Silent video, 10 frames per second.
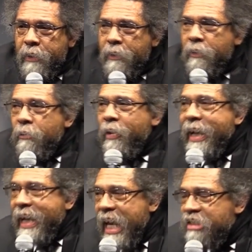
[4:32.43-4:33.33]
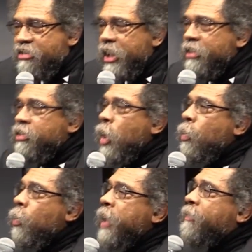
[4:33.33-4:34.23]
relations
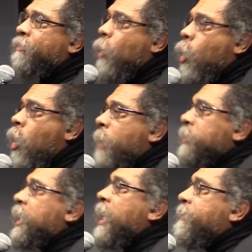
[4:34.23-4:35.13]
with forms of